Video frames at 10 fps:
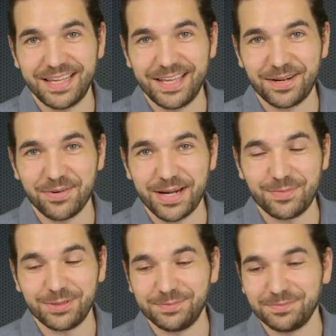
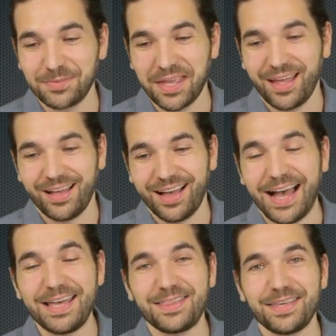Incredible.
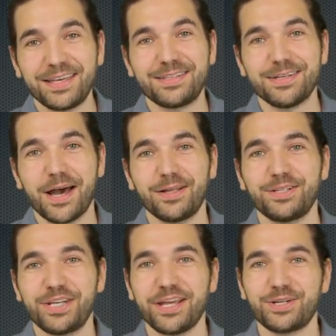I think
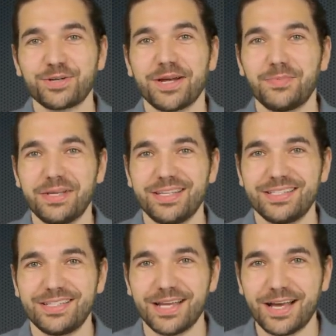Donald J. Trump
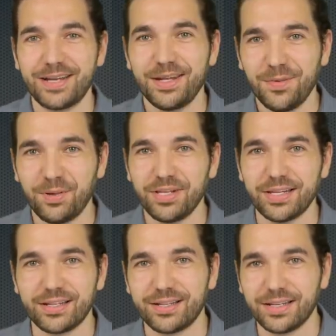is done
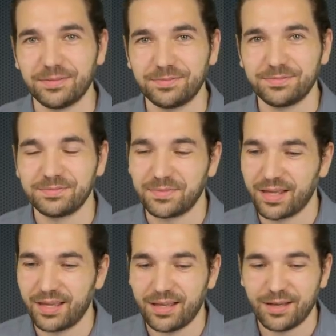politically.
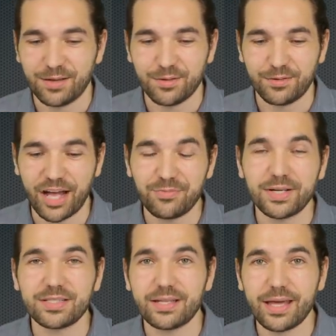5
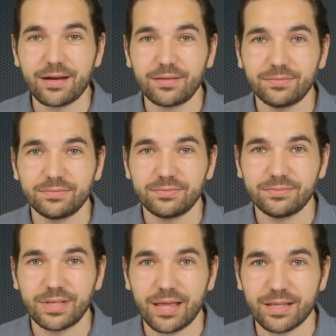months later,
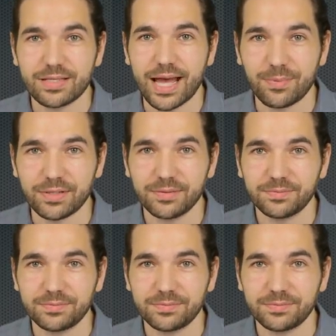this happened.